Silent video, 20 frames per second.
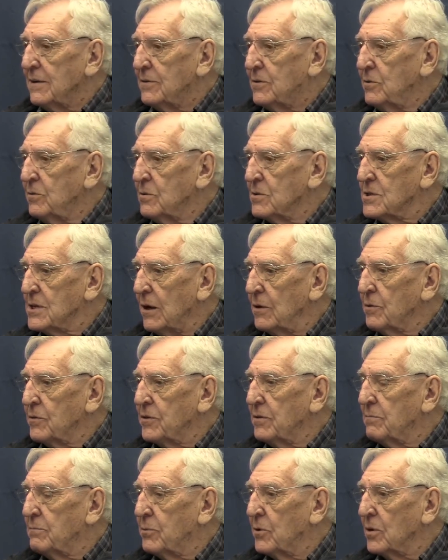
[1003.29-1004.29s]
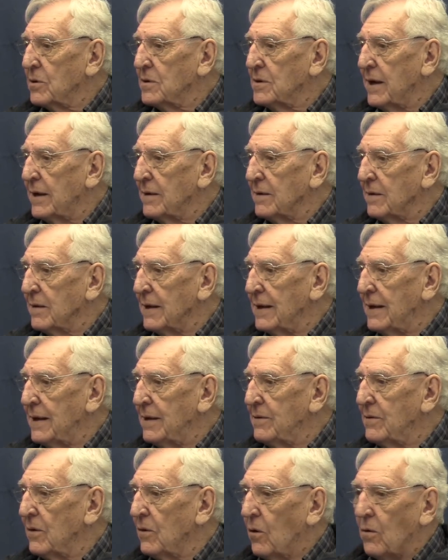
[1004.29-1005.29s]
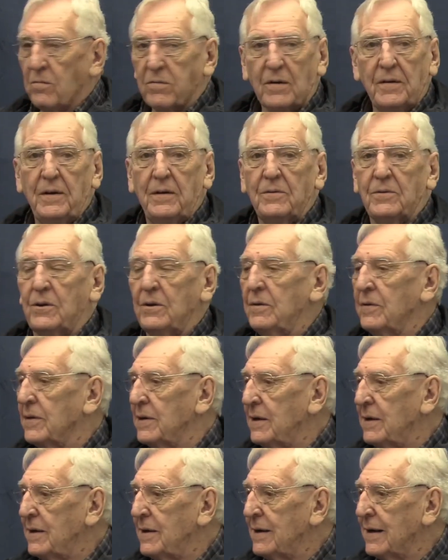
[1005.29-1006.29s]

to south of Brookdale and over into the